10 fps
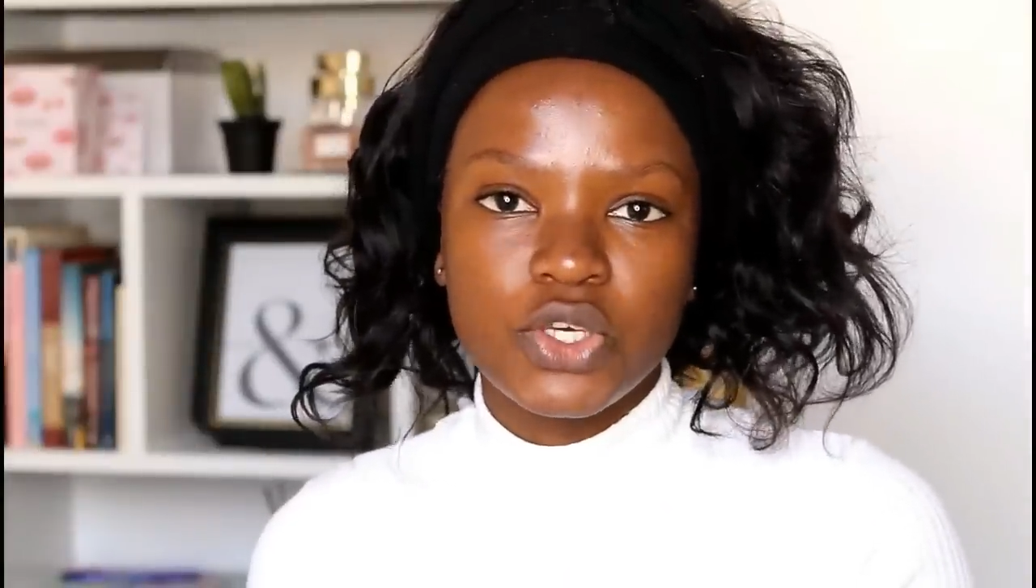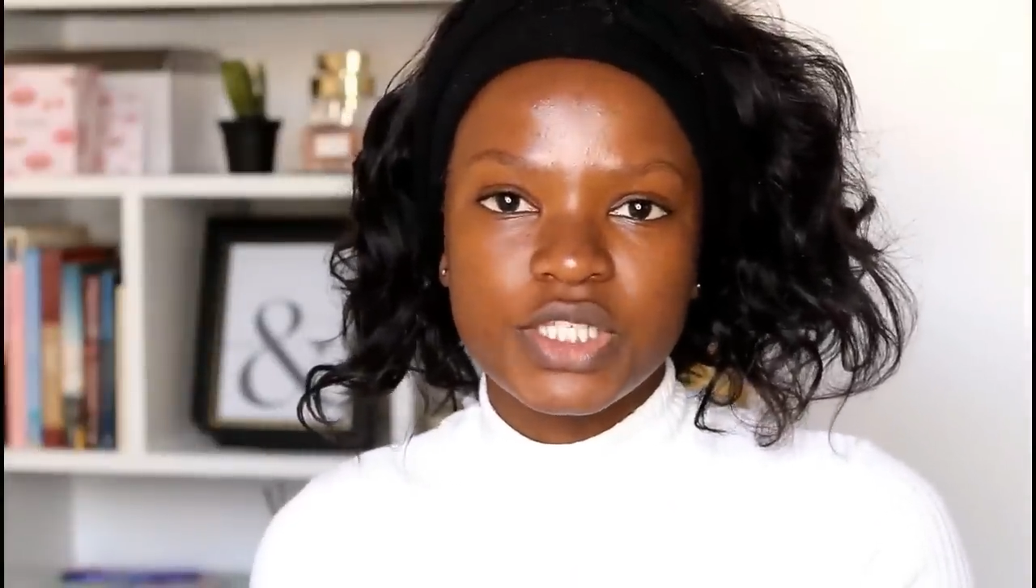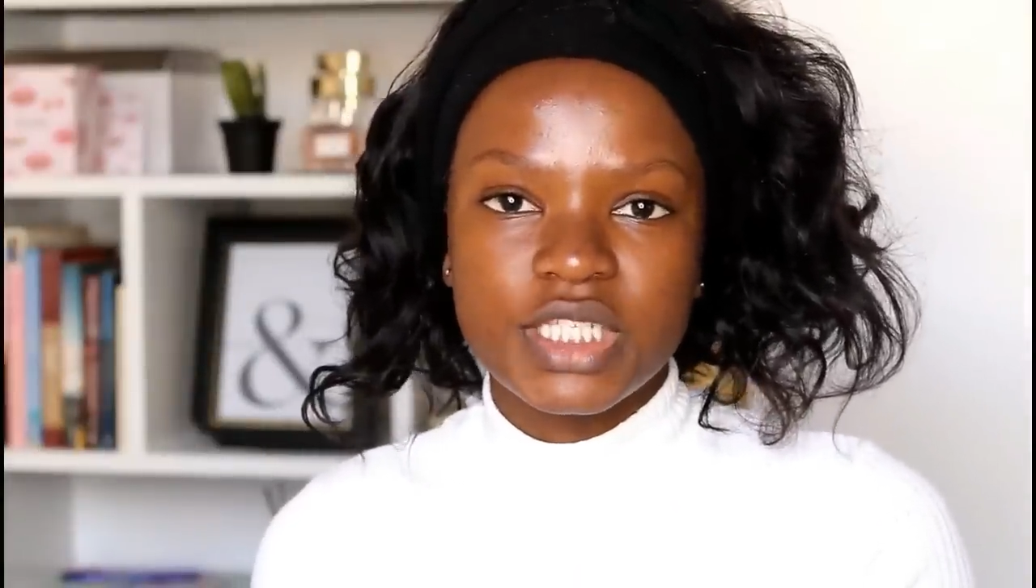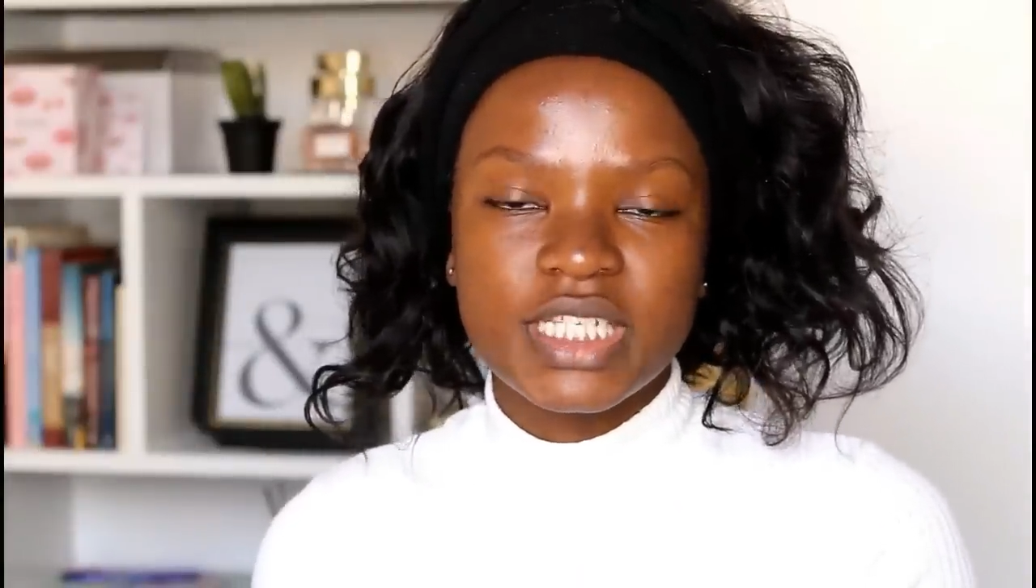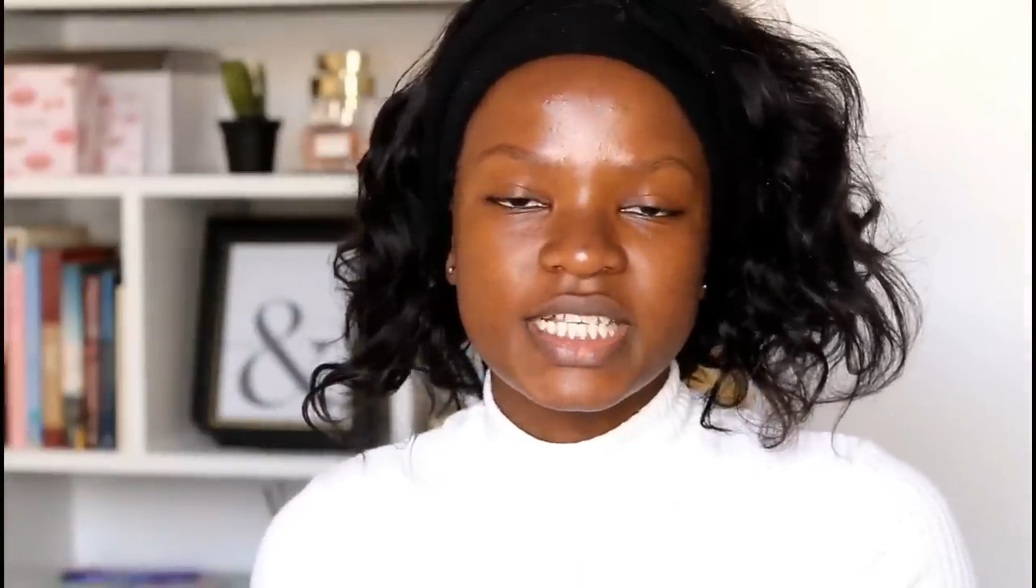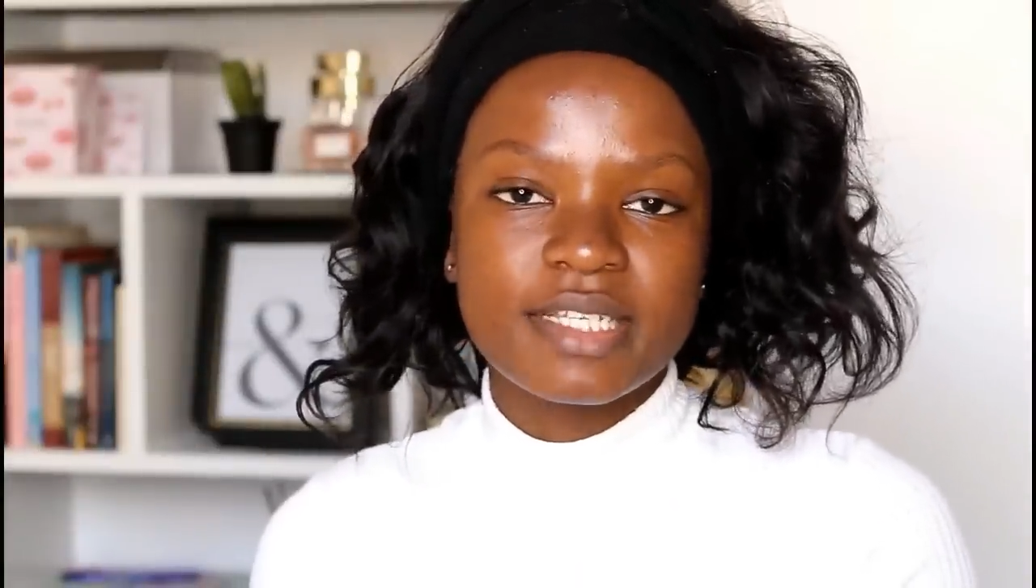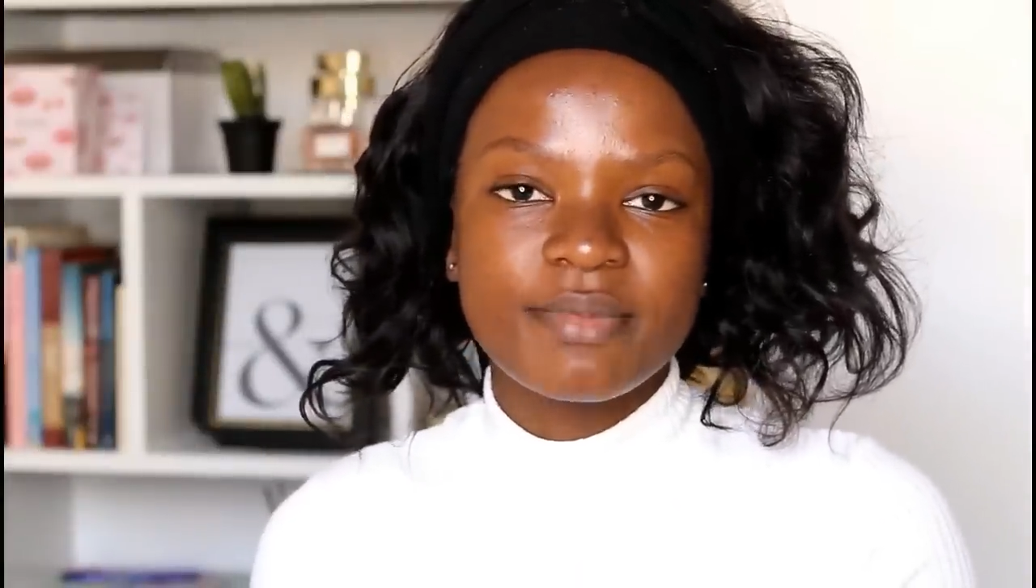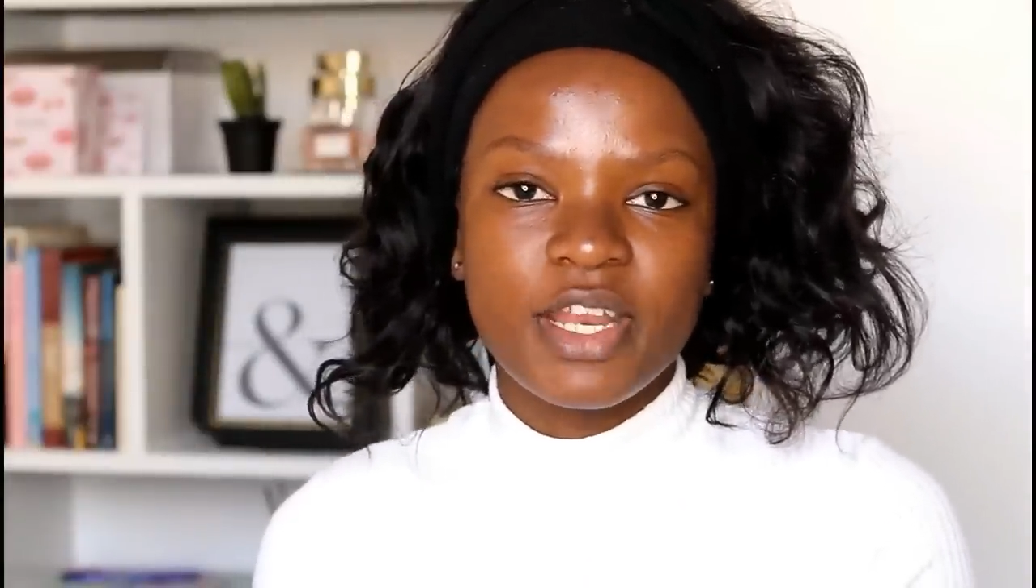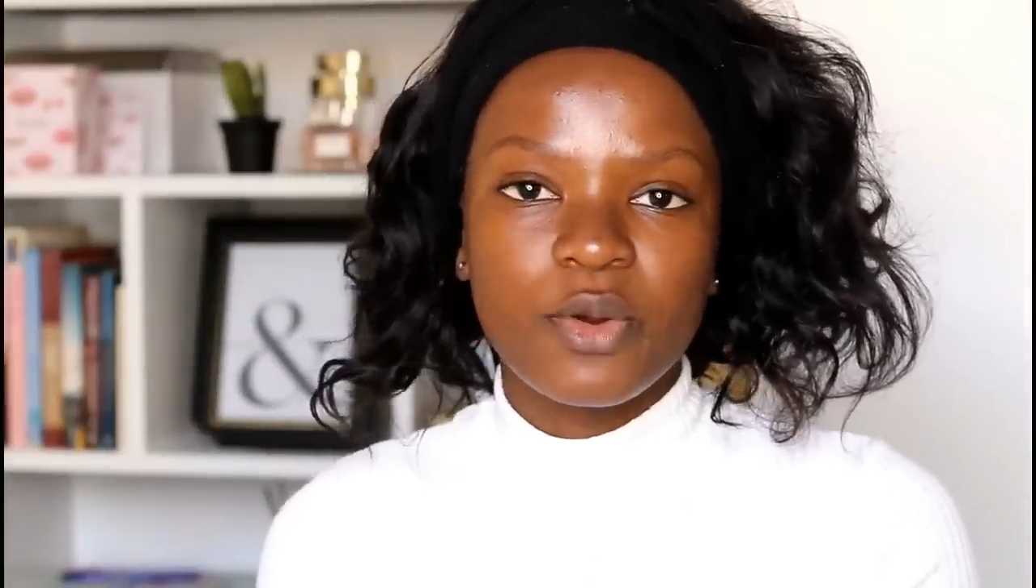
It doesn't matter